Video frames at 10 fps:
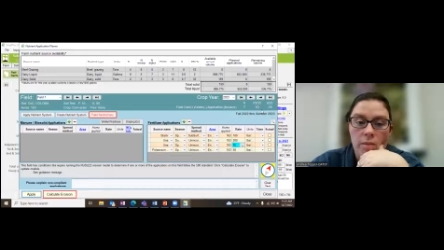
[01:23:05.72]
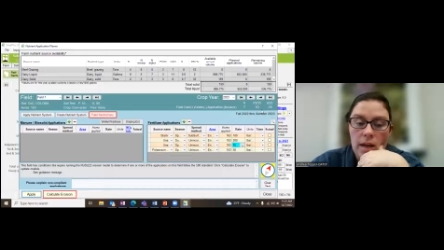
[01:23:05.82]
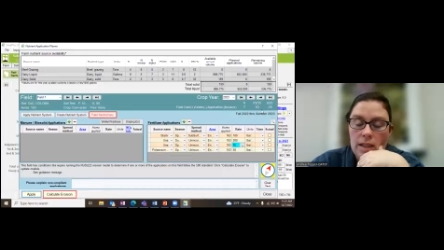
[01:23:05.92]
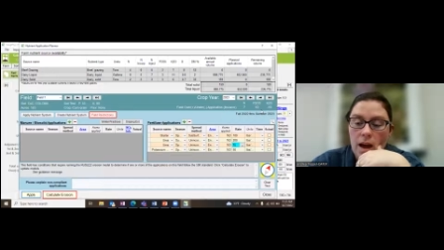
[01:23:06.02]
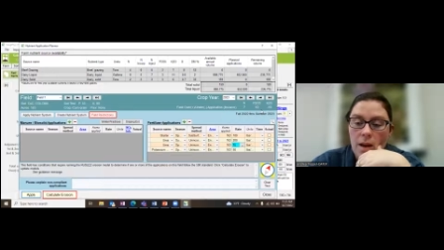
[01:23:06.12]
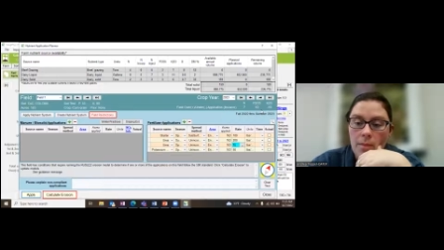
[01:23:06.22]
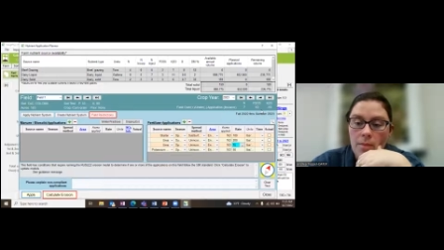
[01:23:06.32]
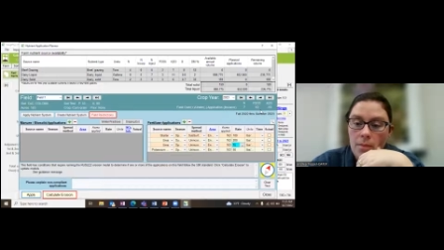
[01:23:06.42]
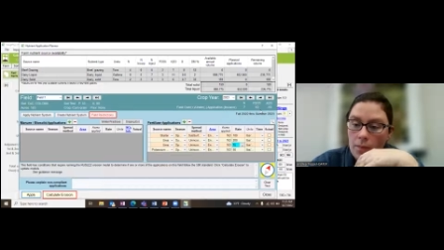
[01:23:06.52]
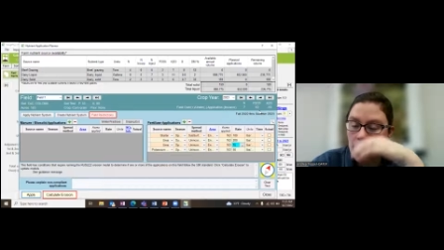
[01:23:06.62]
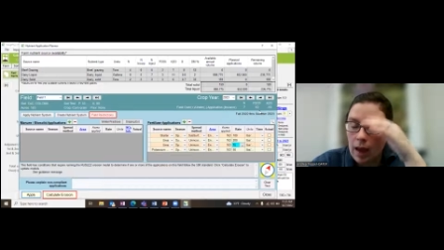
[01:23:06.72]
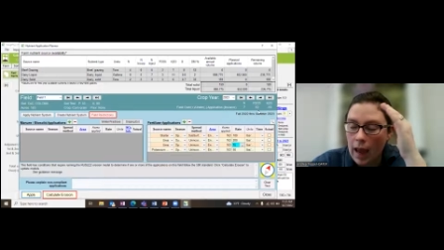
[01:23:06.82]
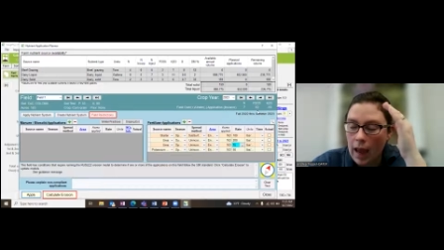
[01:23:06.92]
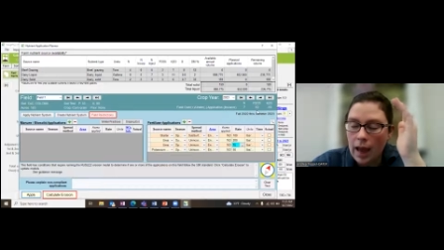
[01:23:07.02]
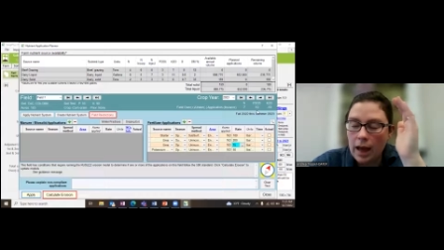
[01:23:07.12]
of my time
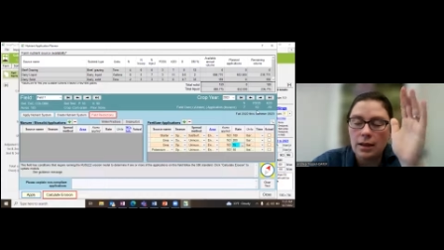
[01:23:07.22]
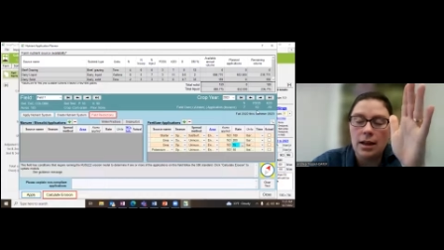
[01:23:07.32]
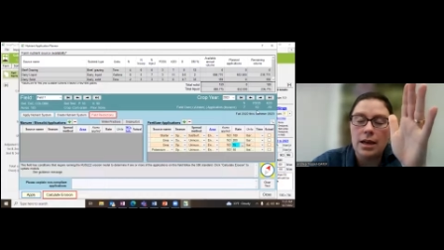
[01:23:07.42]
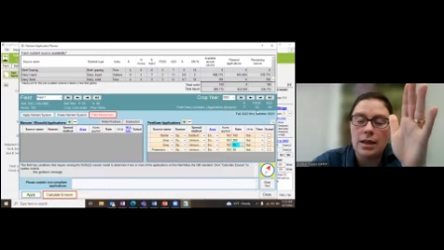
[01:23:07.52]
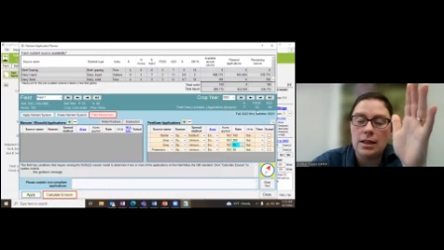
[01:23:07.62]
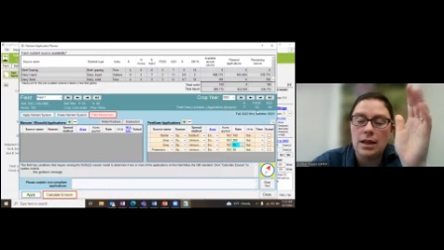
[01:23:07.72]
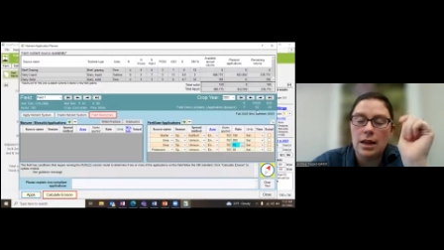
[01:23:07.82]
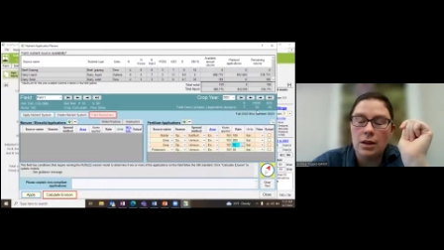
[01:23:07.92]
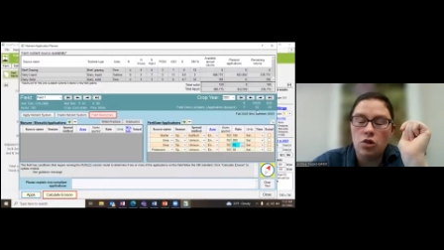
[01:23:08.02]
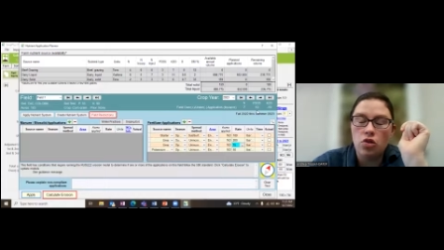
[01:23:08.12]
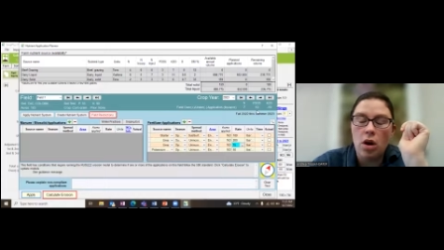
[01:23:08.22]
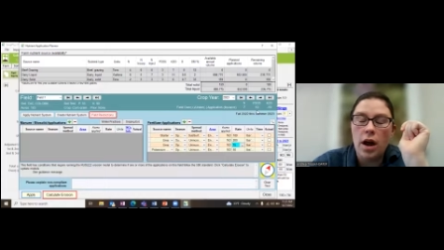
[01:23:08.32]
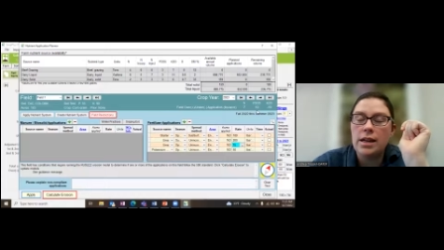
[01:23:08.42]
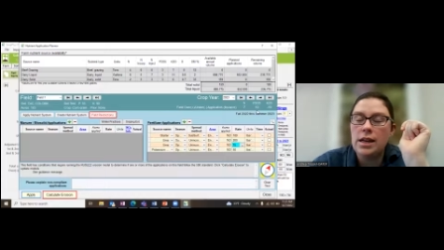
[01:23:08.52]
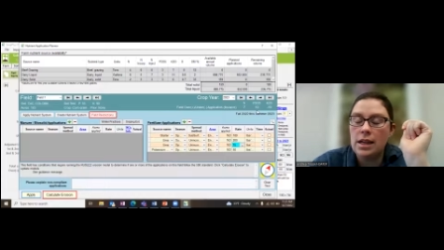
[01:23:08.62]
analyzing and
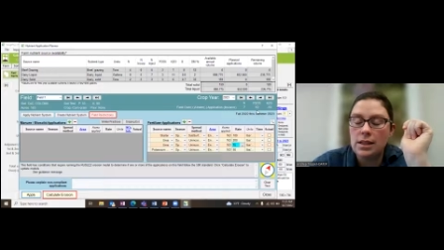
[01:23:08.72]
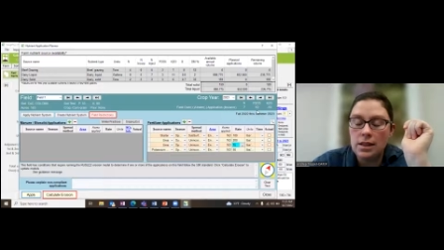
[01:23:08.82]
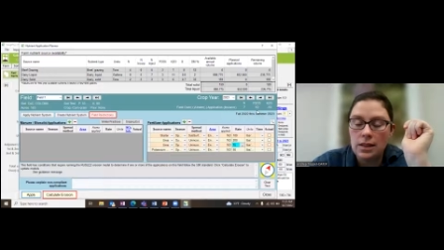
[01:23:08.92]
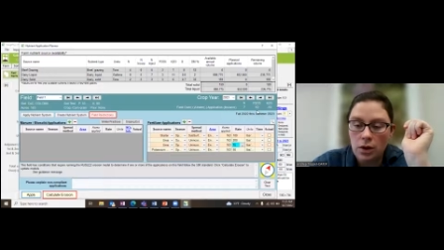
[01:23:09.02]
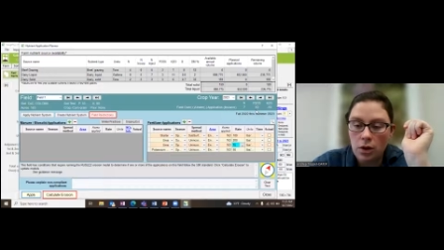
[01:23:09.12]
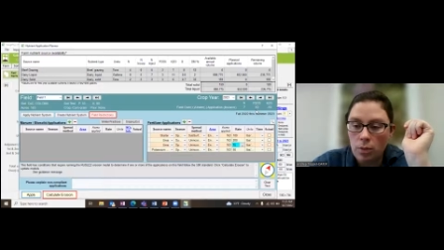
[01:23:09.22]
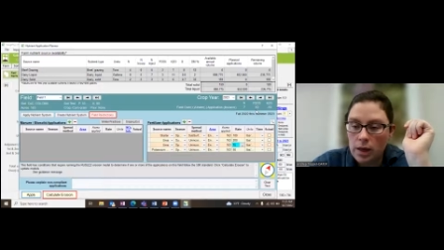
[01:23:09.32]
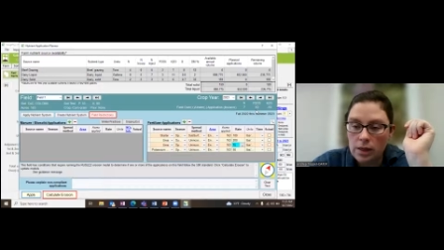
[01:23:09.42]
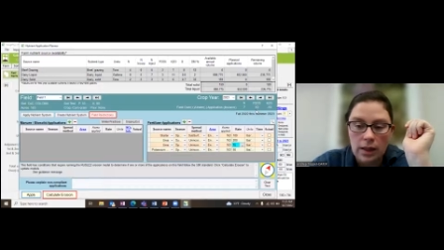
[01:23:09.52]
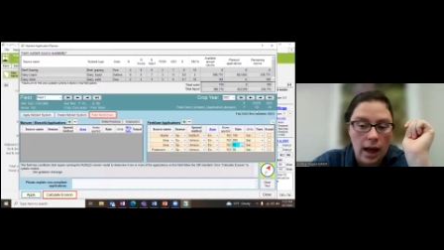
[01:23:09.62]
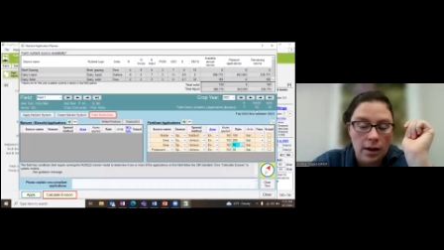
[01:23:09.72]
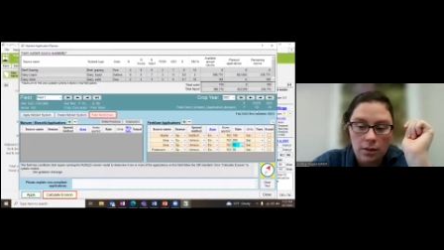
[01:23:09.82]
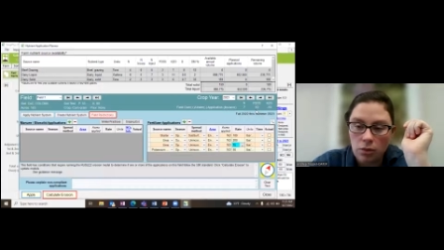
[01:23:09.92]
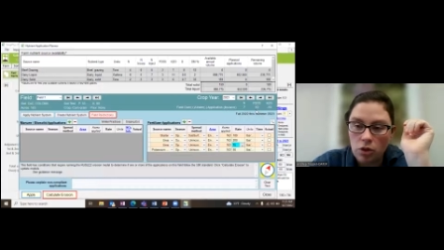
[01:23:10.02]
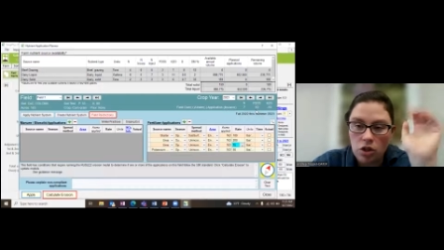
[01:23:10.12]
trying to get to zero because that
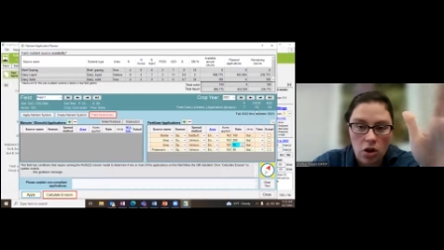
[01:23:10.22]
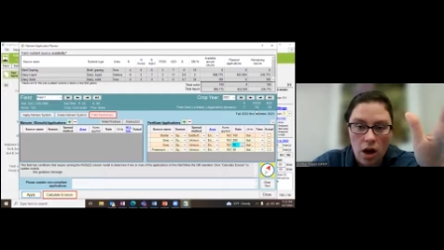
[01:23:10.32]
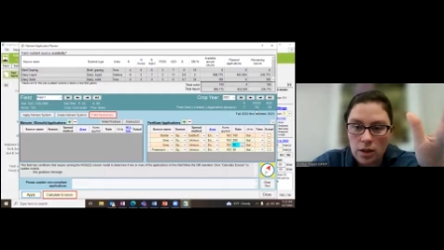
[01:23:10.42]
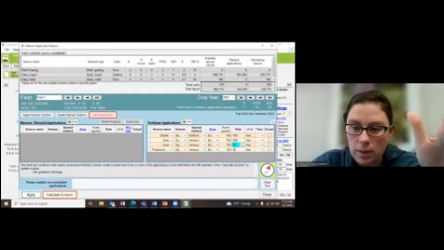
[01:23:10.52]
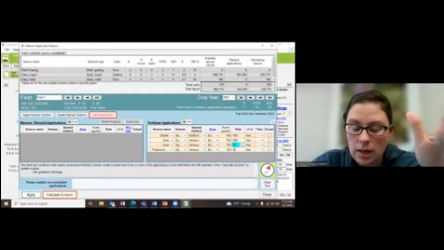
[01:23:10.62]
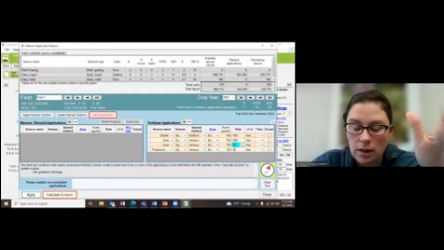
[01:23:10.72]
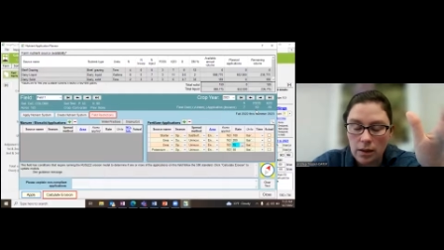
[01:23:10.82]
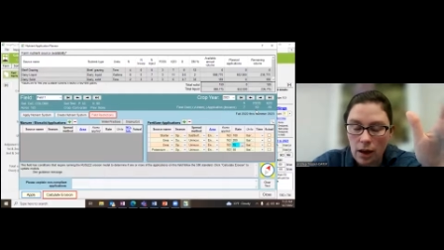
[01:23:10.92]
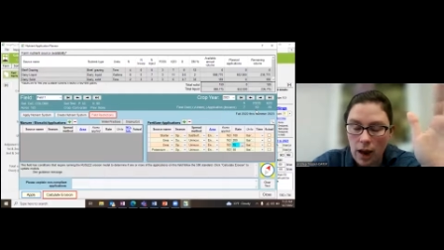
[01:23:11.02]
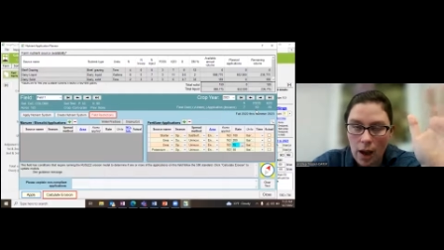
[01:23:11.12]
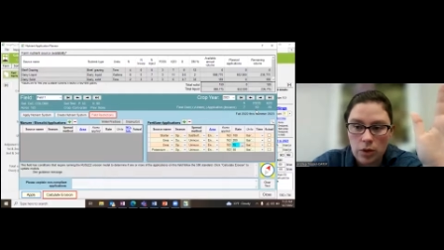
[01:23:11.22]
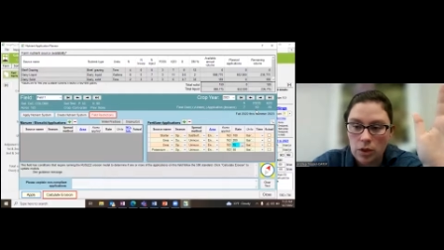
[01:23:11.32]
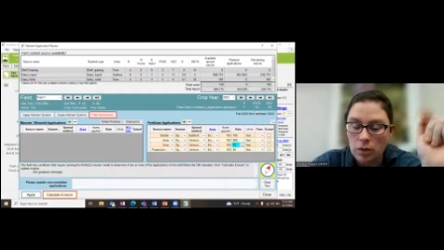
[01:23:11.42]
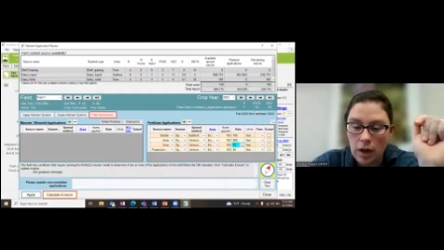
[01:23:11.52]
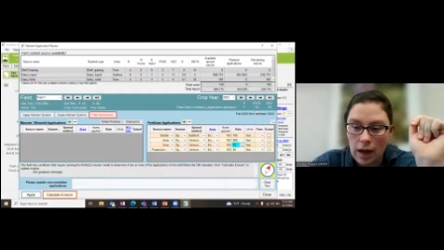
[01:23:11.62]
would just cause me an
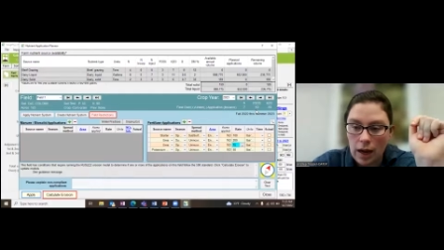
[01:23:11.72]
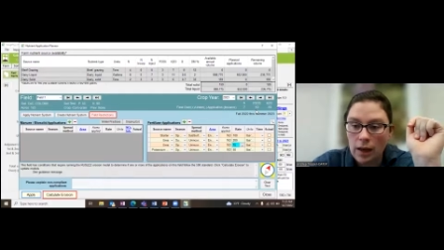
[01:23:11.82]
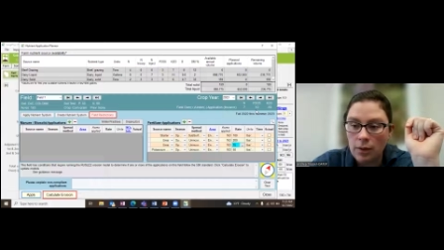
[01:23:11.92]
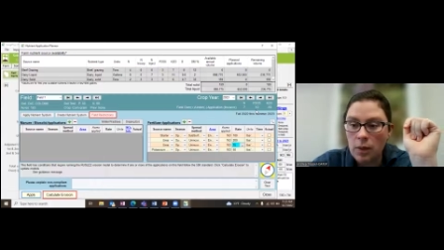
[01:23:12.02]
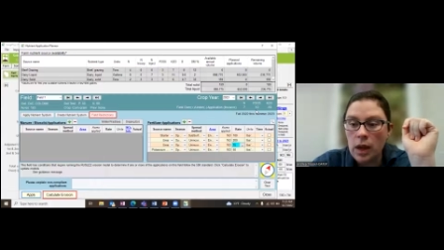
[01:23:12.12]
absolute headache.